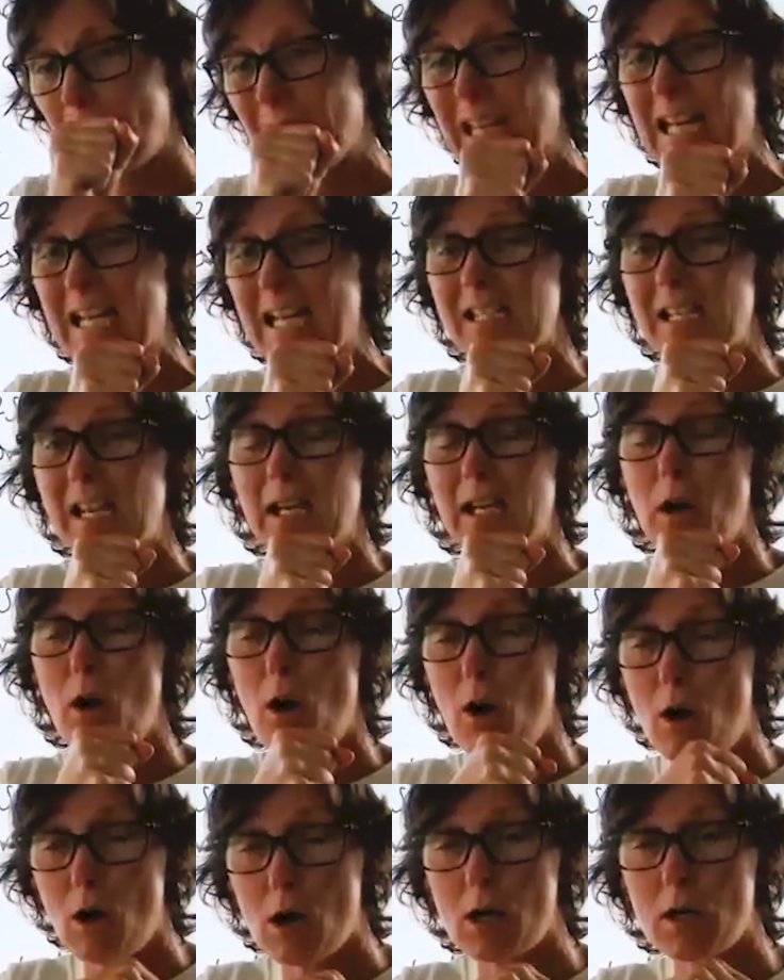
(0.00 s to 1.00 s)
it's like
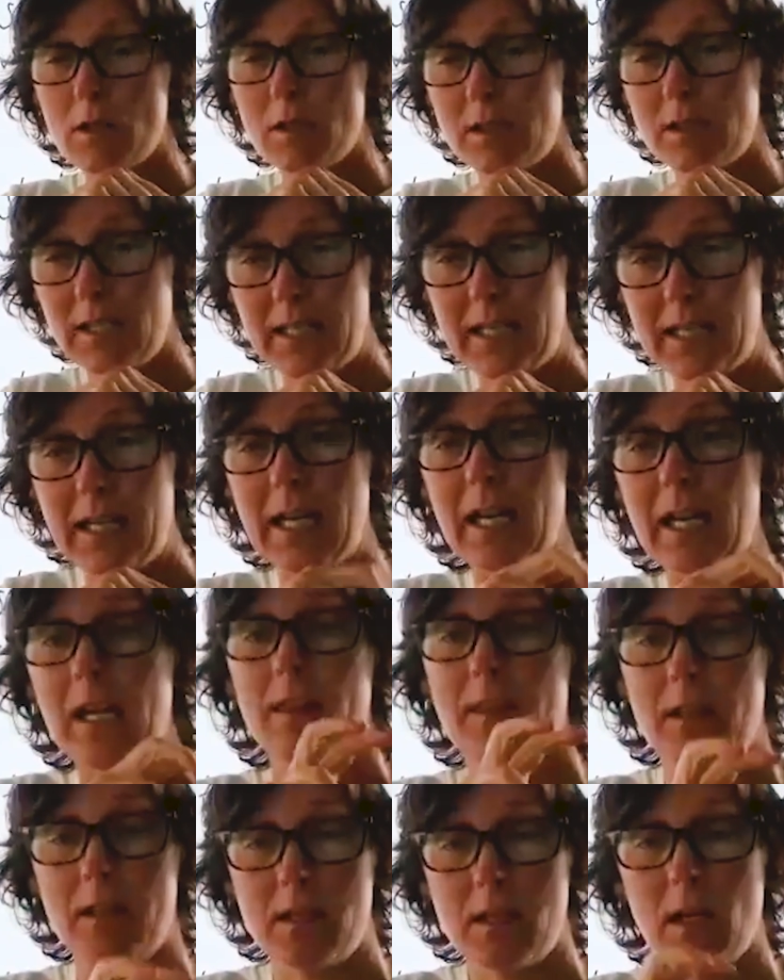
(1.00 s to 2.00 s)
hard to get
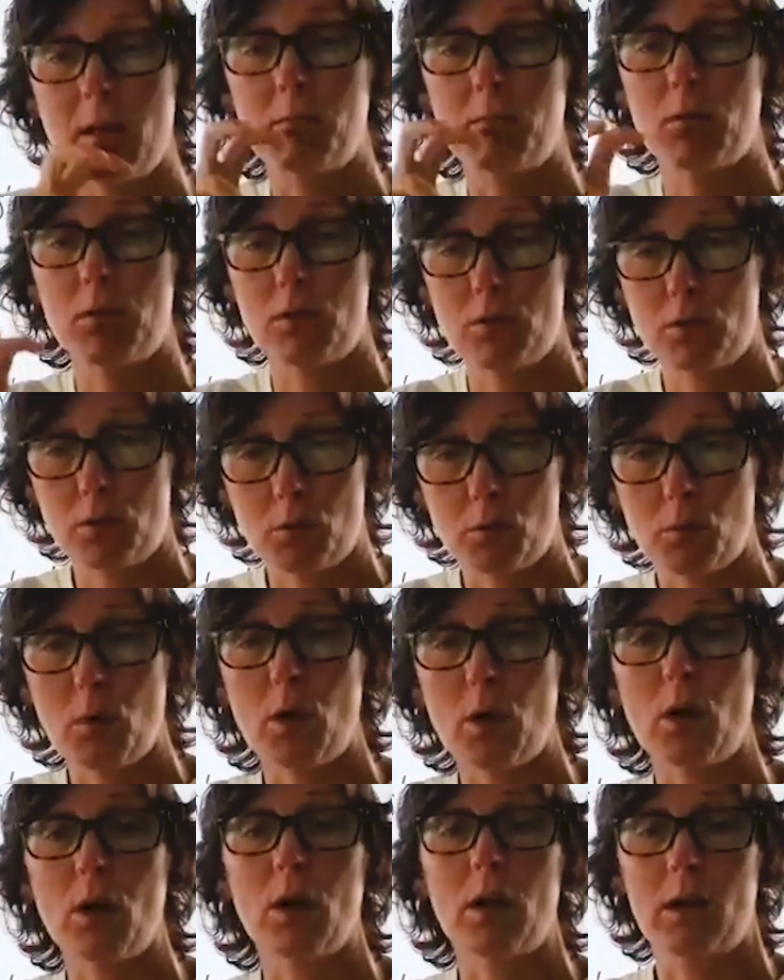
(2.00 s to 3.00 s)
the numbers to
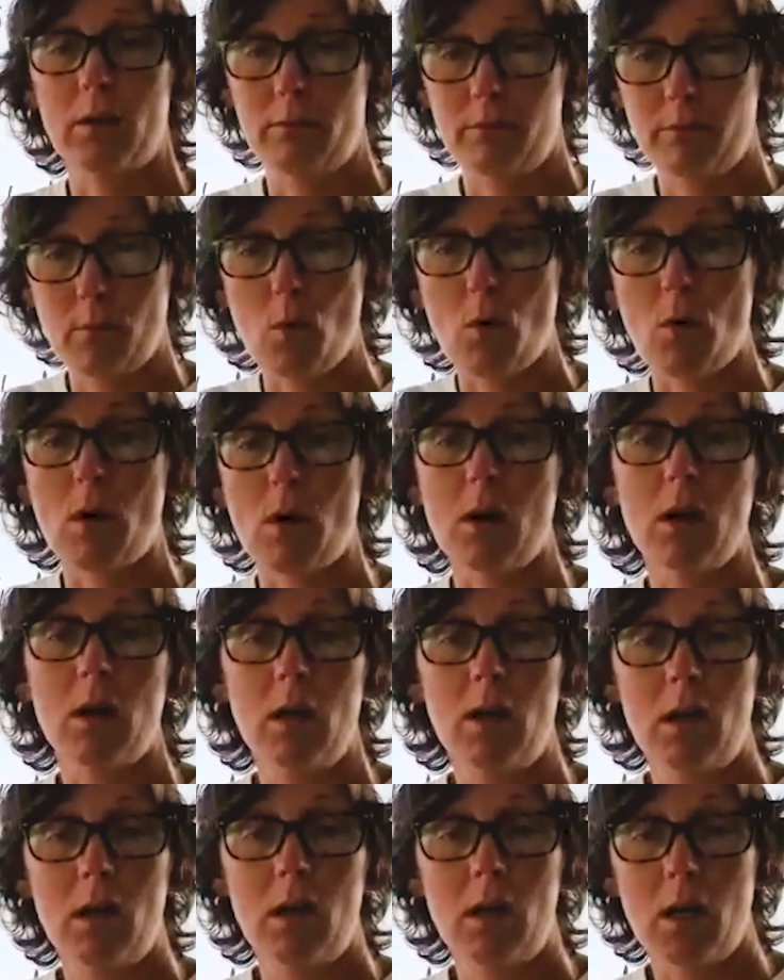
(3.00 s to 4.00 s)
work for
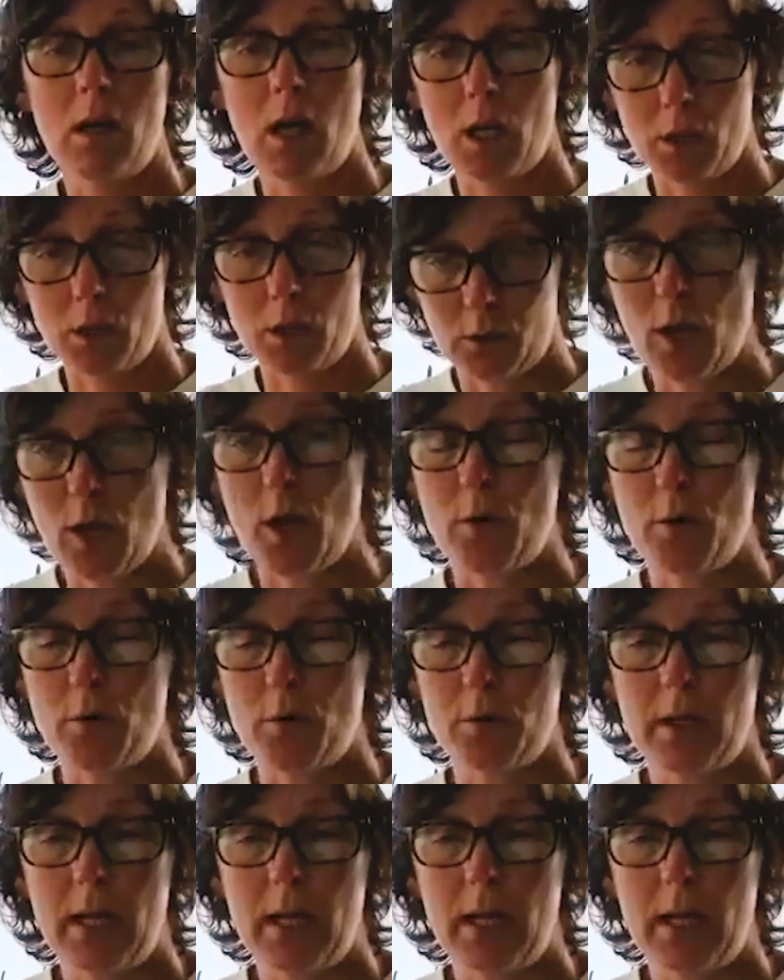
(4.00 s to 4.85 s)
a loan.